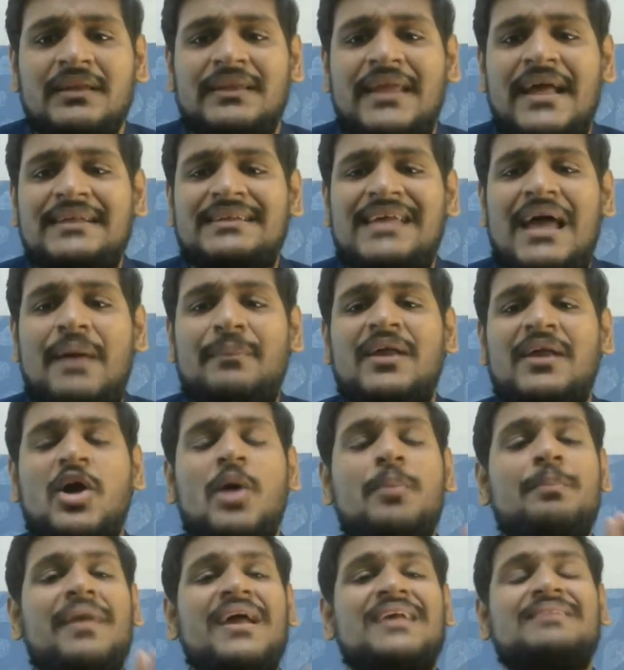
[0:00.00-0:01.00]
then sampling
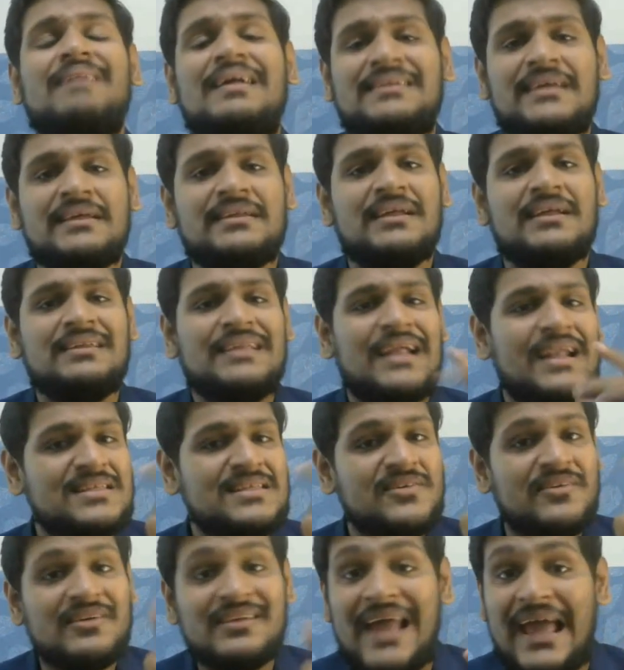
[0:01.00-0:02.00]
of baseband signal that is
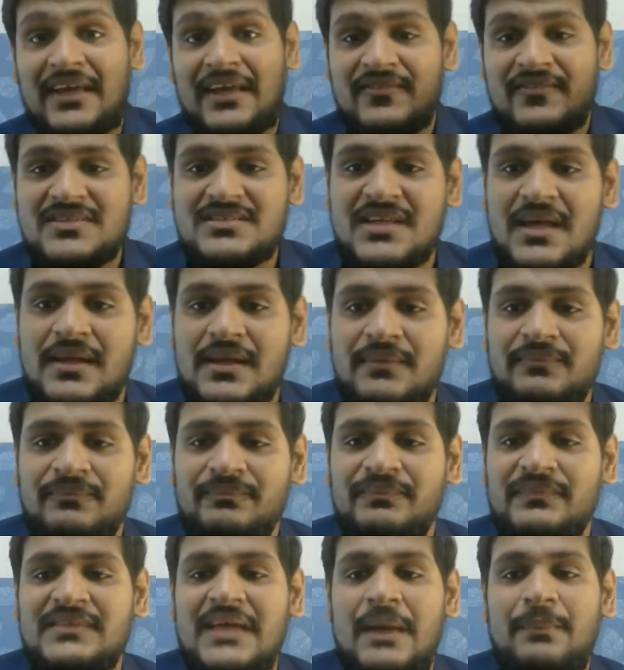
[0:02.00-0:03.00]
our Nyquist theorem
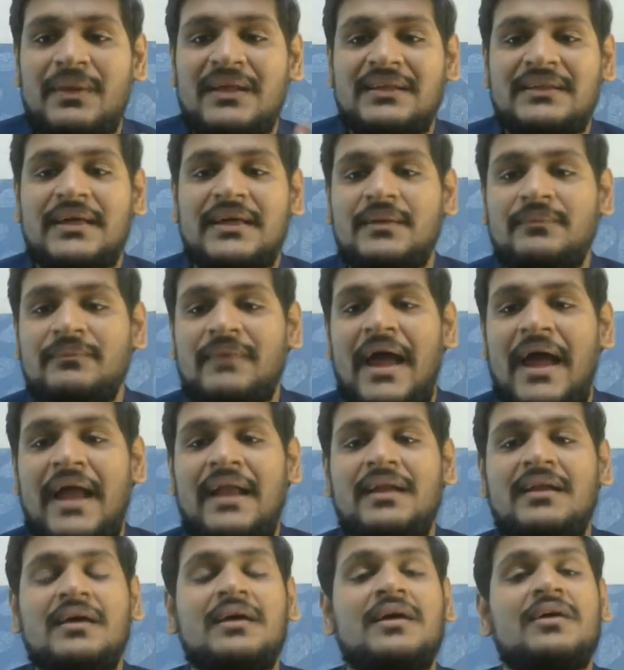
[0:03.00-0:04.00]
sampling theorem
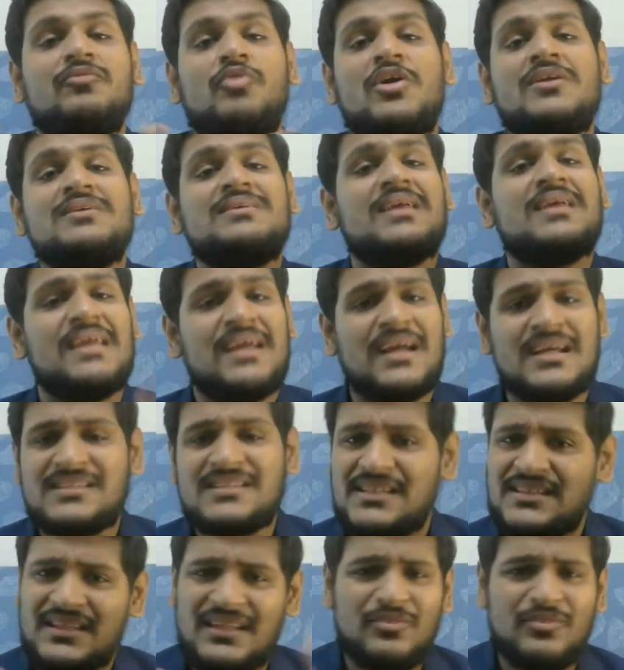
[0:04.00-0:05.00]
and what is the
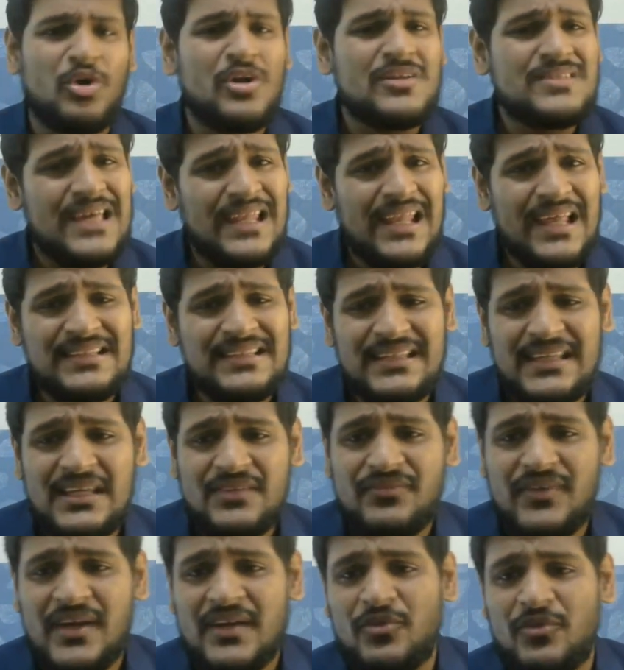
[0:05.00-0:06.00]
reconstruction, what is aliasing
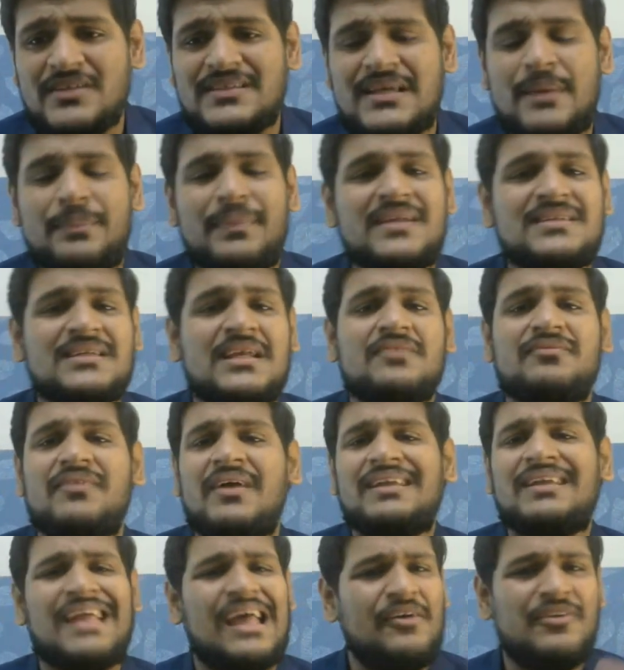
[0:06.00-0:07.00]
effect, what is aperture
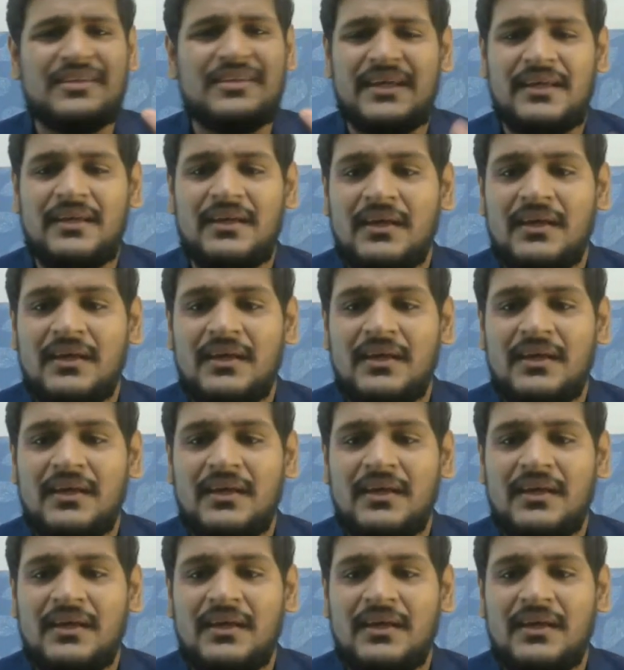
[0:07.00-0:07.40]
effect, everything.